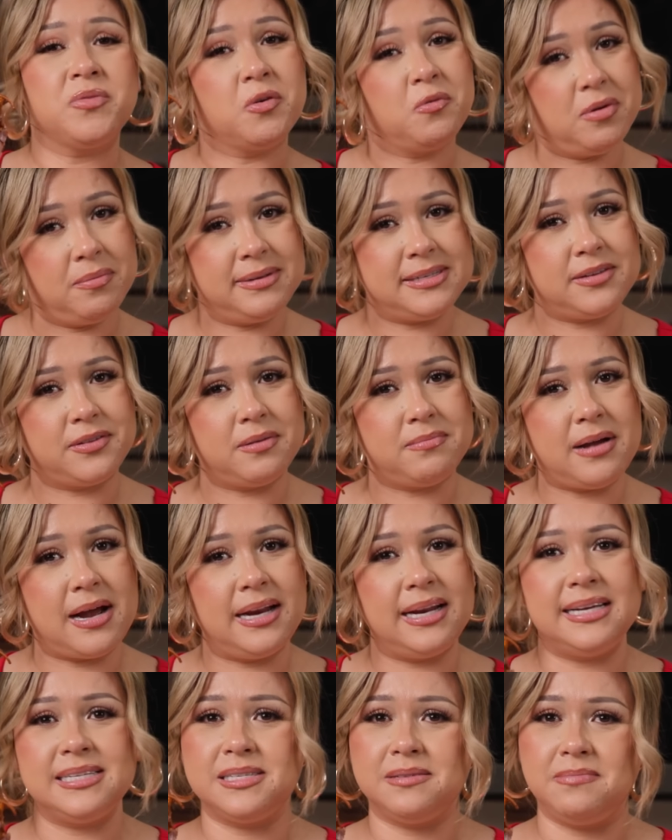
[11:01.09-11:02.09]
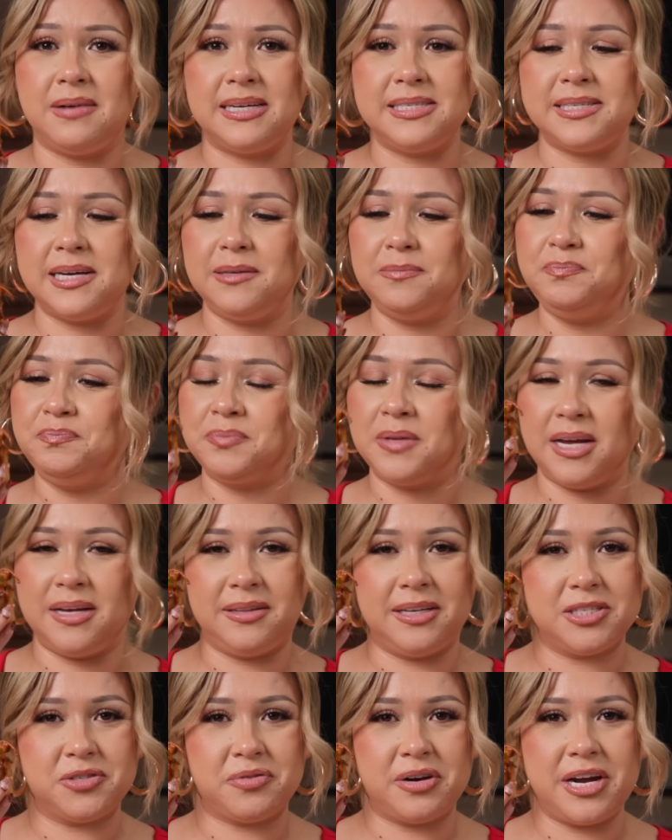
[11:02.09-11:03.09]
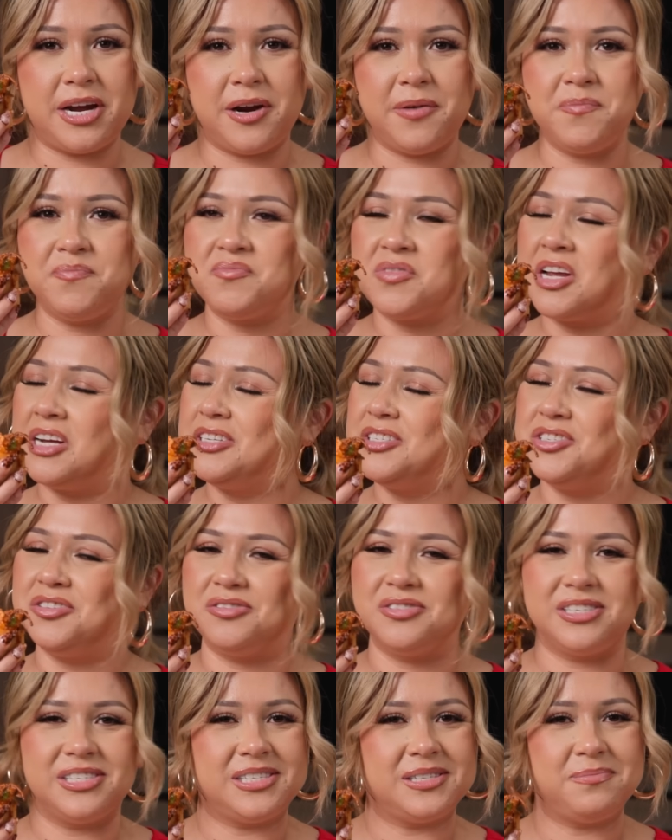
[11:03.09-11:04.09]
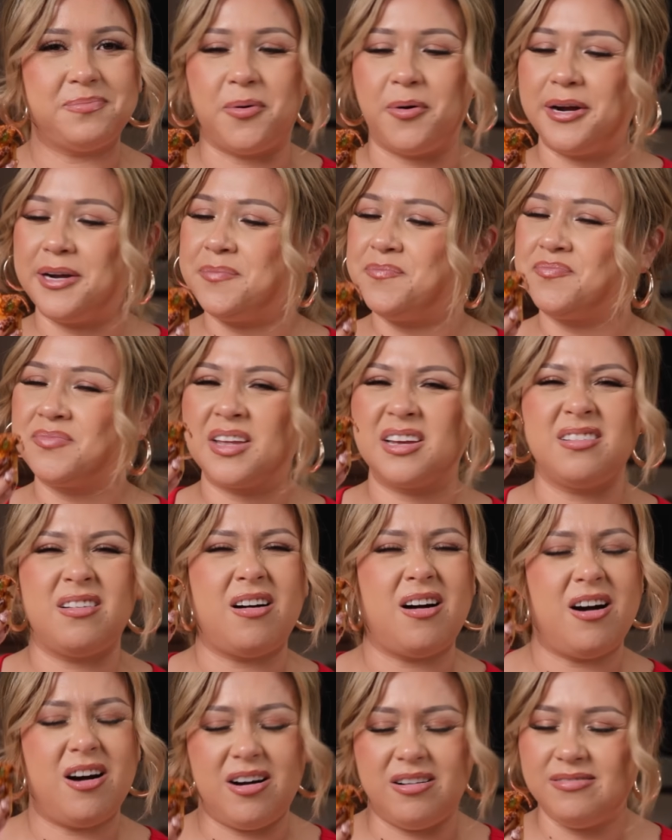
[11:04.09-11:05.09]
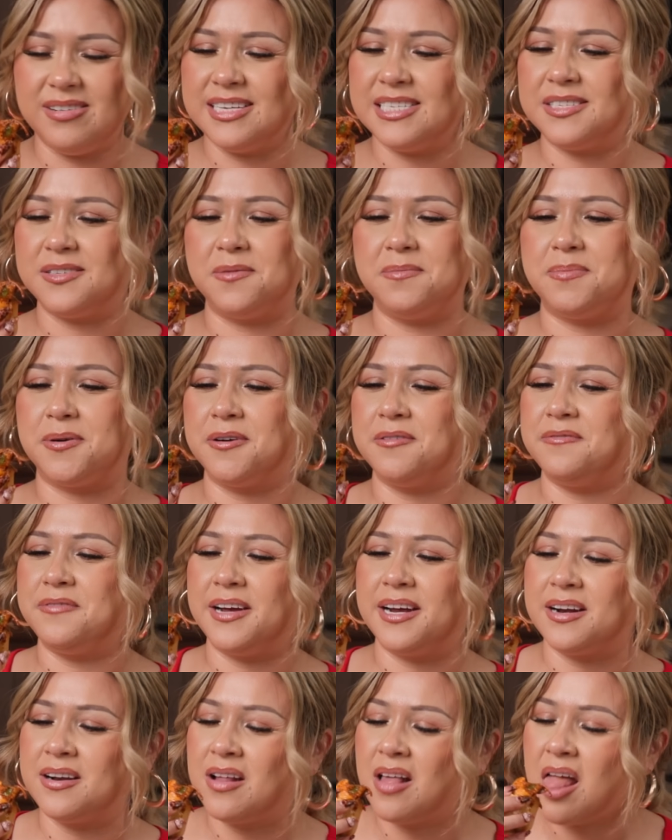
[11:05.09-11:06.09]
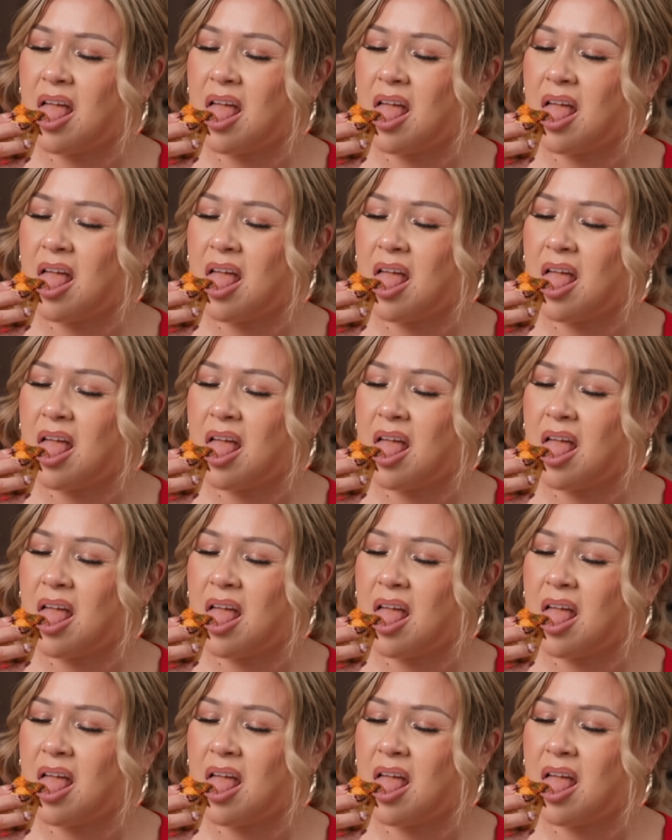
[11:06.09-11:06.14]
What makes a tamal is the masa, and this right here, don't disappoint. Always so perfect.